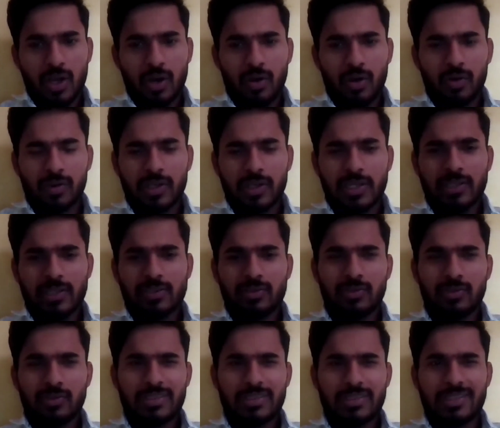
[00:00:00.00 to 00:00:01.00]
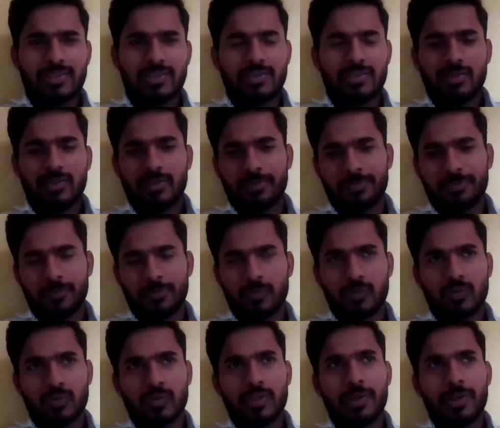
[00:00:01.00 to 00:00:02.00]
Okay, so just
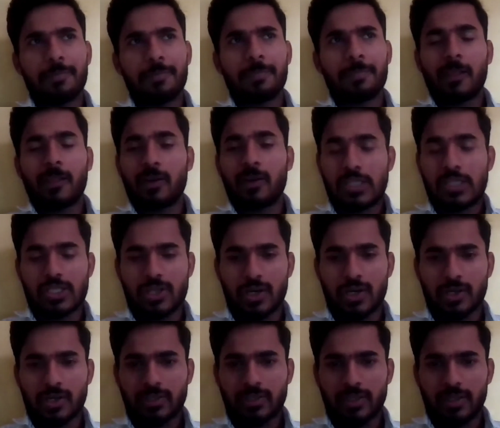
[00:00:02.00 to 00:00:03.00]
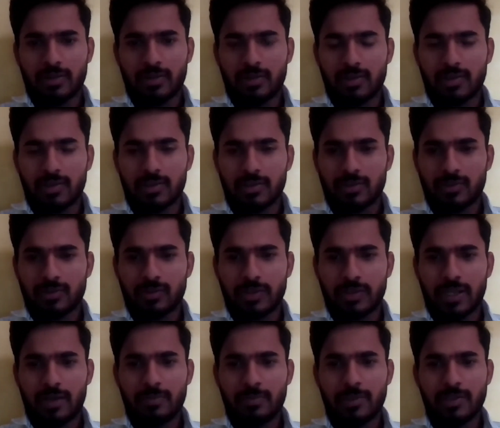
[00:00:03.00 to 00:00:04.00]
move to the constructor. So
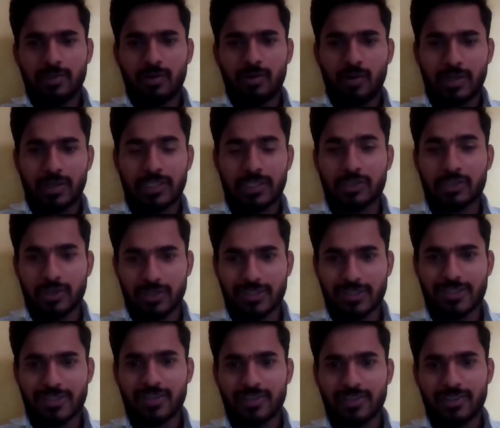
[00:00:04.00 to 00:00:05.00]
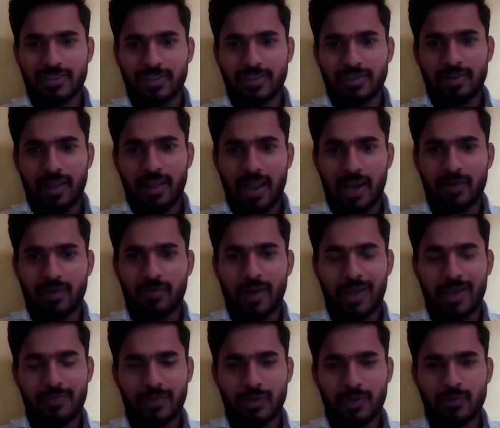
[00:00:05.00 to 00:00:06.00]
tell me the what is constructor and
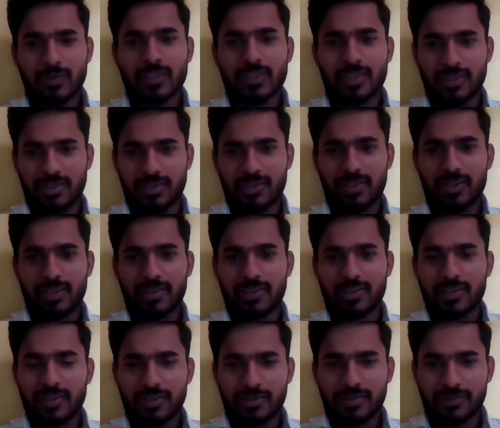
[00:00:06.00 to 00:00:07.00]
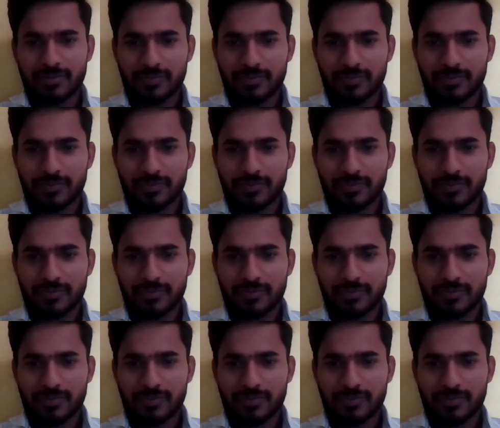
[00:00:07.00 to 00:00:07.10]
why we use constructor.